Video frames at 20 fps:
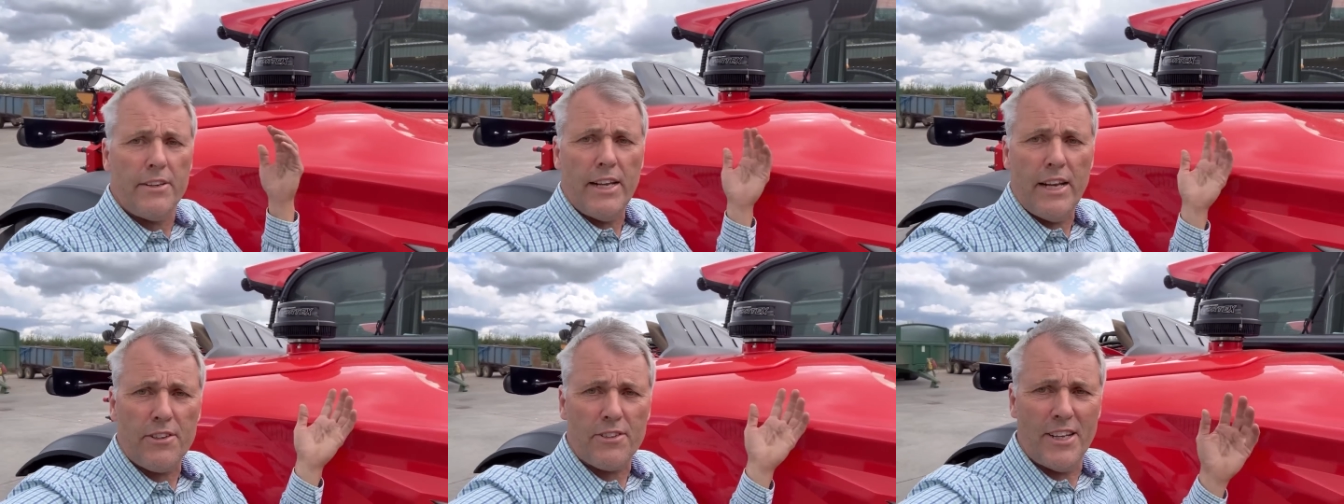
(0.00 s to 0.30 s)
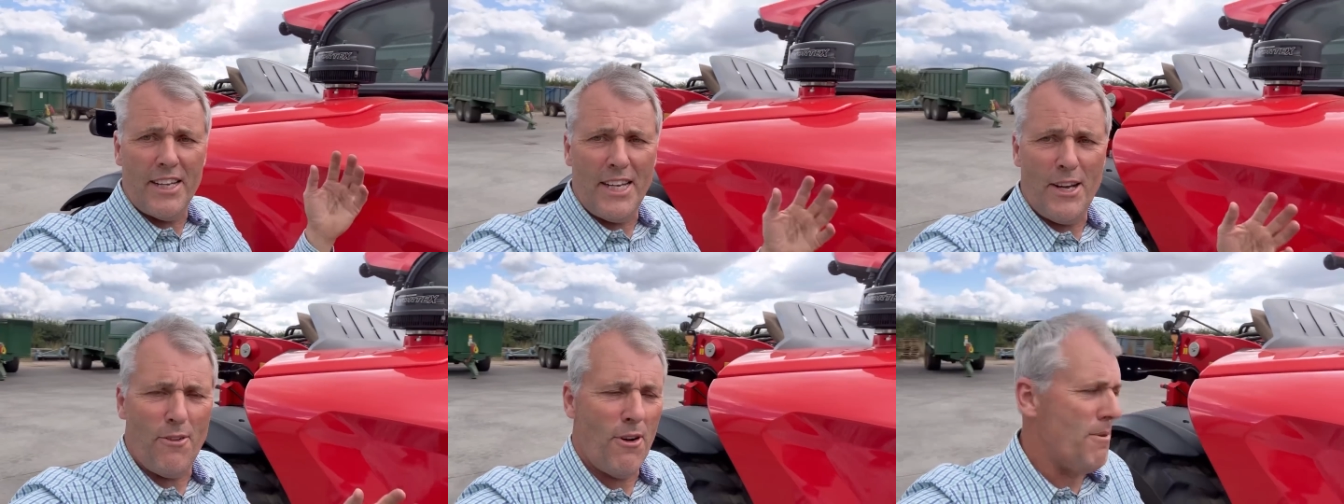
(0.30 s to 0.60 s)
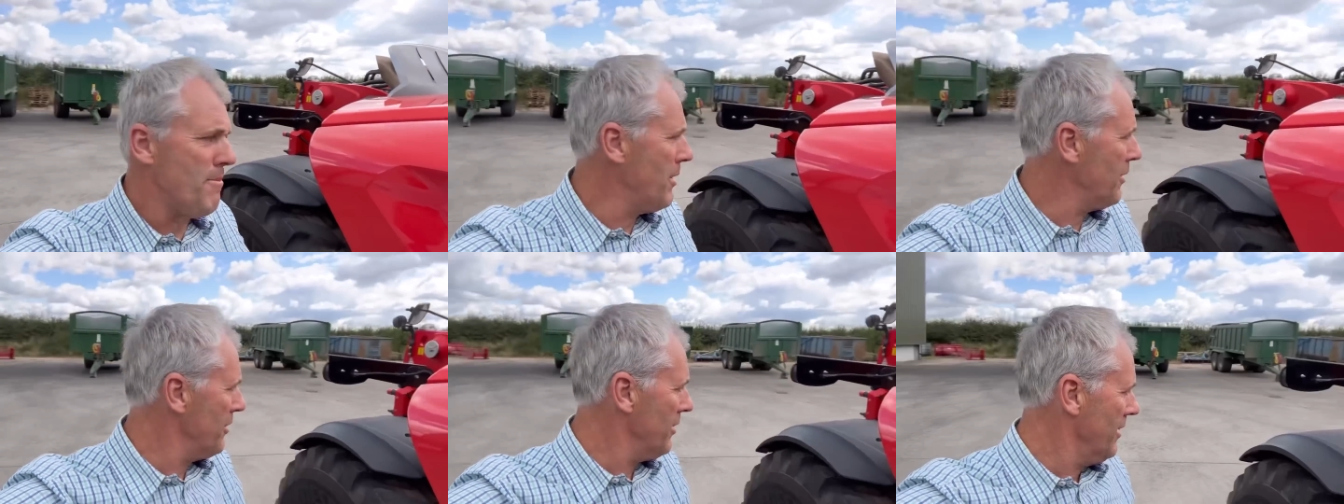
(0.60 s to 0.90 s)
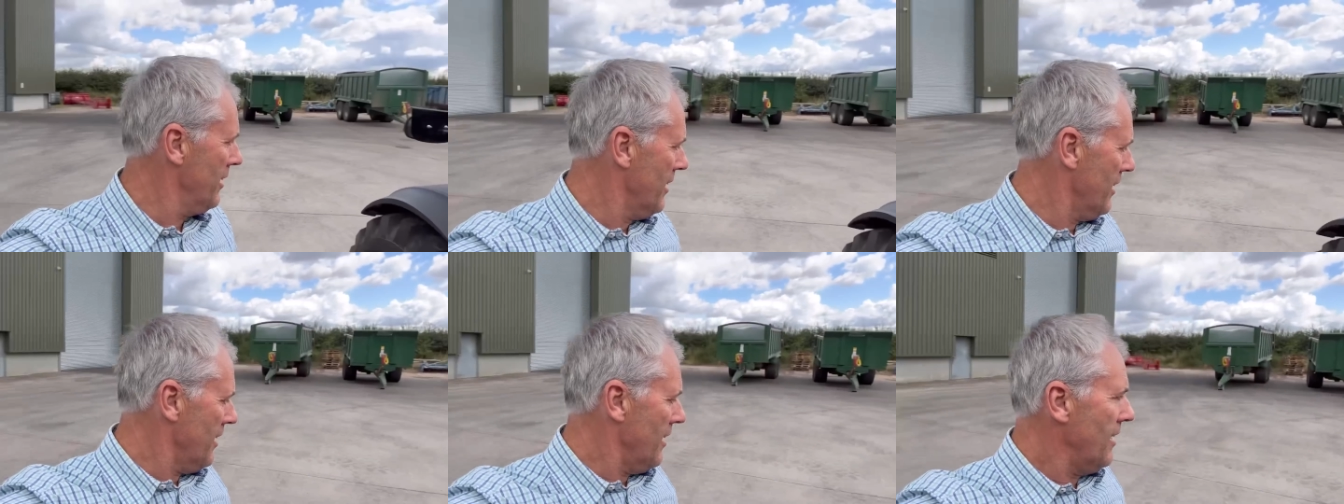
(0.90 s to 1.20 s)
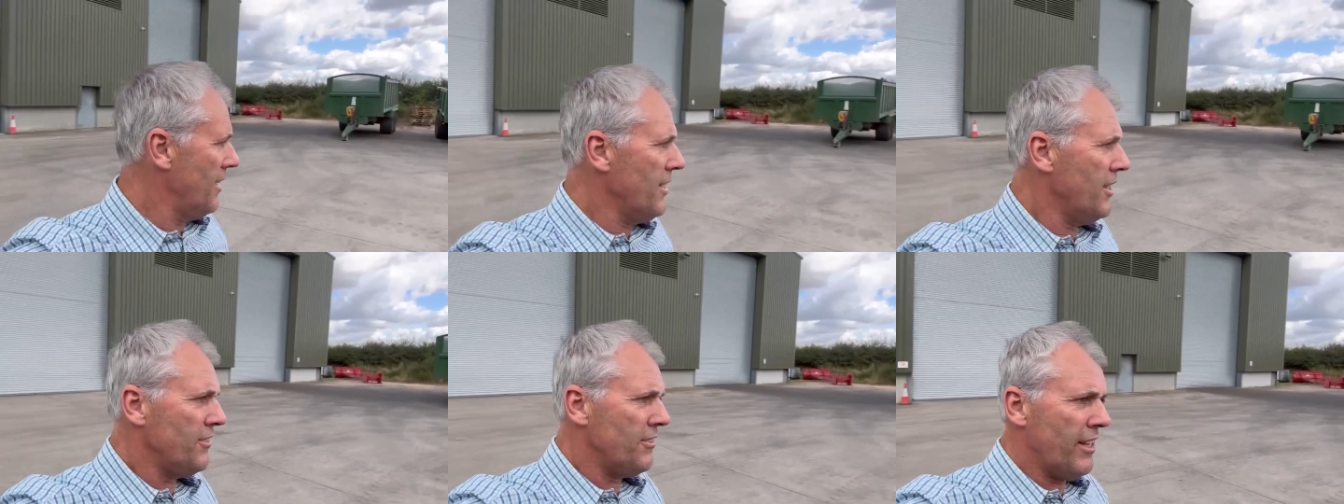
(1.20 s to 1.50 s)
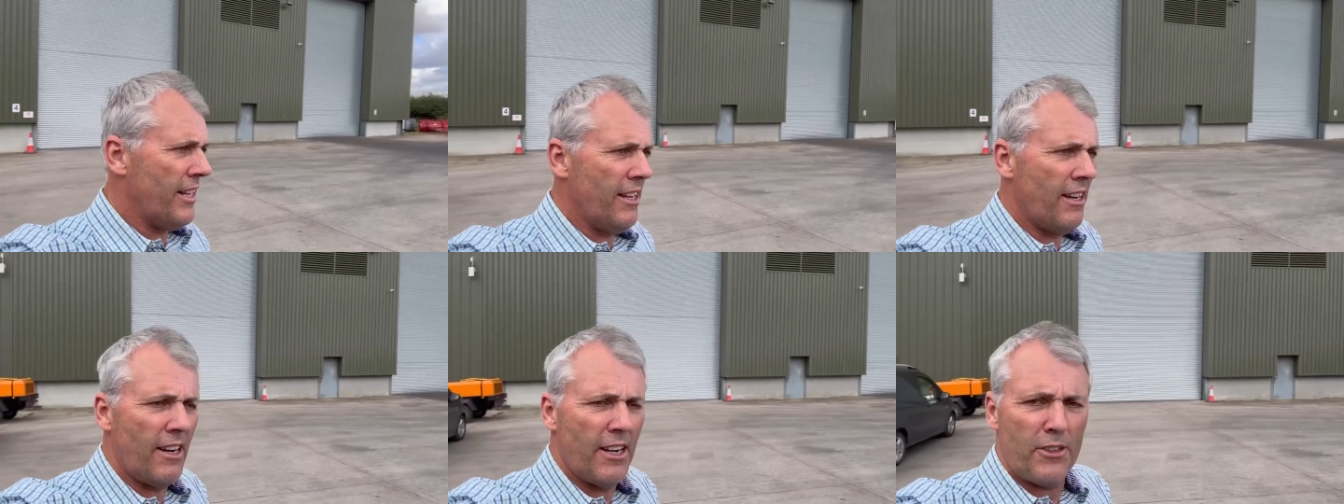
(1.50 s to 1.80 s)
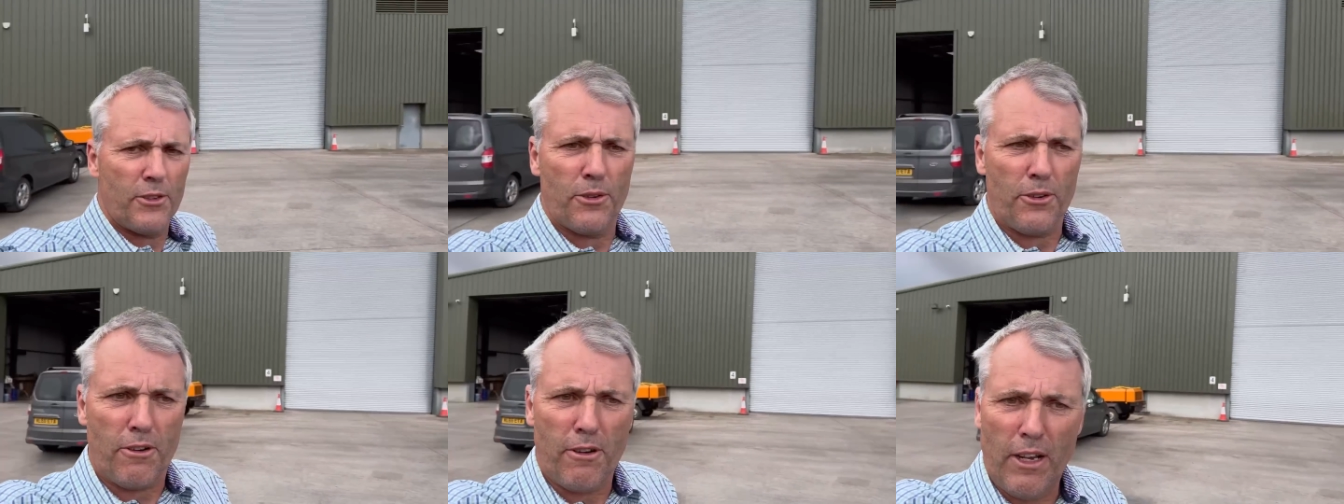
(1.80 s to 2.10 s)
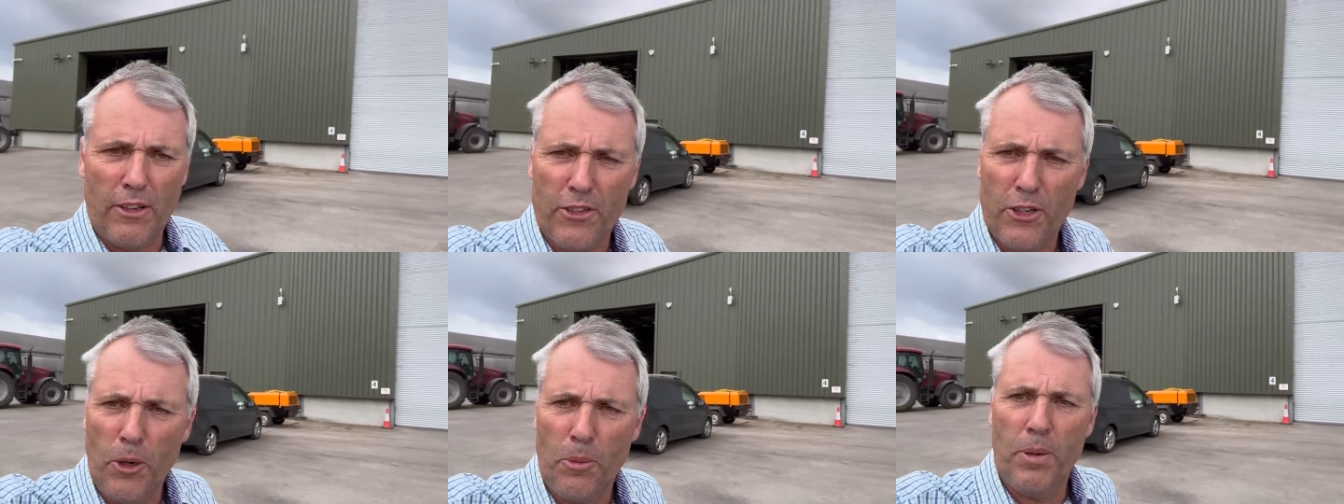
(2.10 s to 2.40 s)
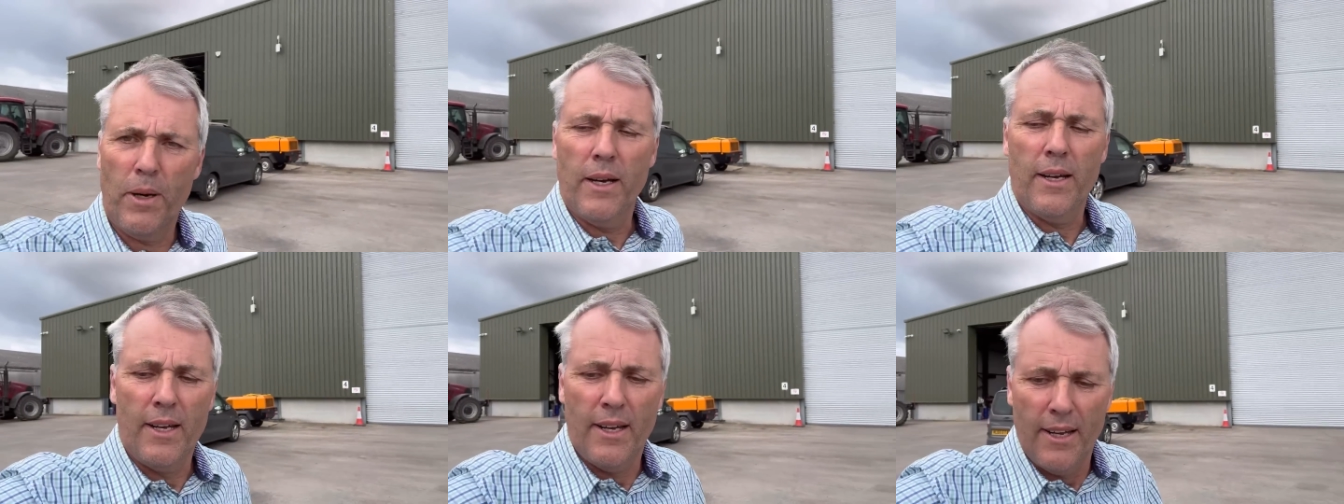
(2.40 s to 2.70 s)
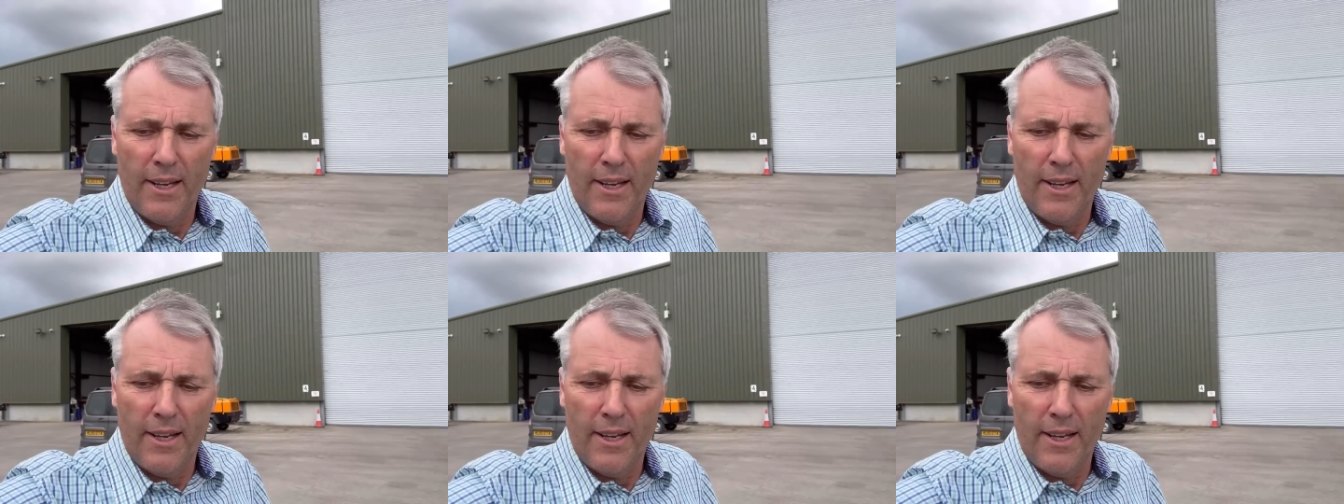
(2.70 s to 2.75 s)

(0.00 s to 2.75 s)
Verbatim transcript: Yes, I know I'm only uh, knee high to a grasshopper,